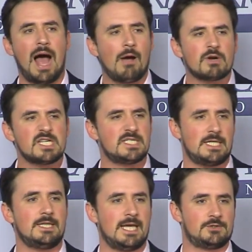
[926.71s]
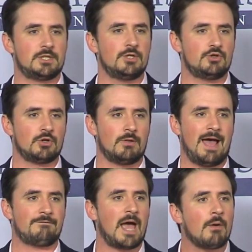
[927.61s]
I want to see the institutional
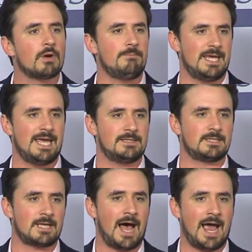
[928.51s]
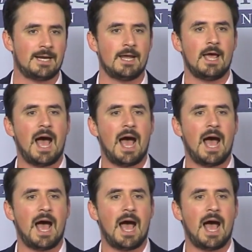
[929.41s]
left, I want to be inside,